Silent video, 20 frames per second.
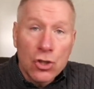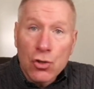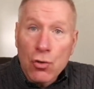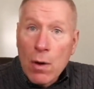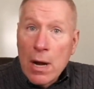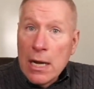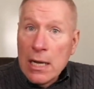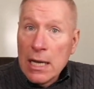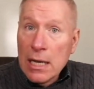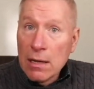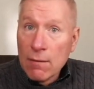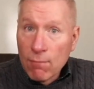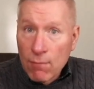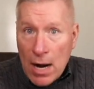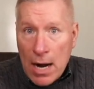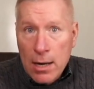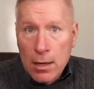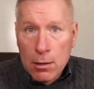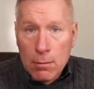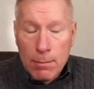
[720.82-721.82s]
training
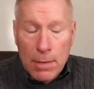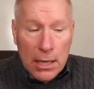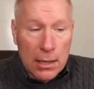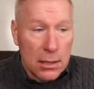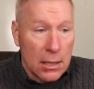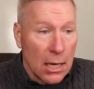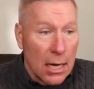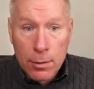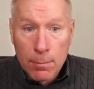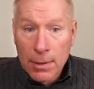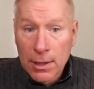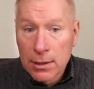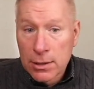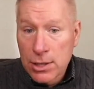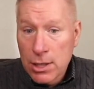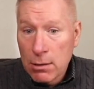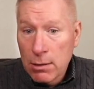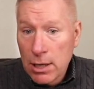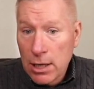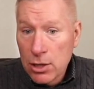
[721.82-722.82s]
environment. The
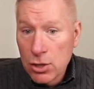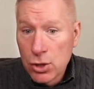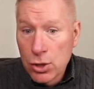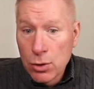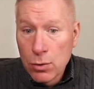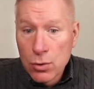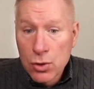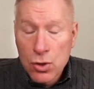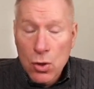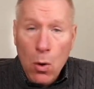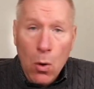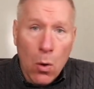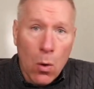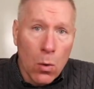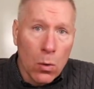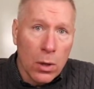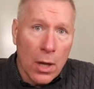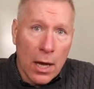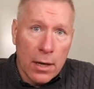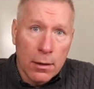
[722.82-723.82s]
military has used a
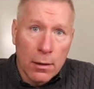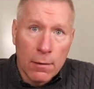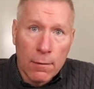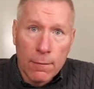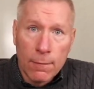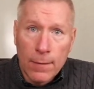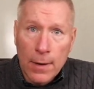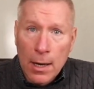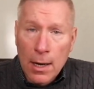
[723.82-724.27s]
whole lot of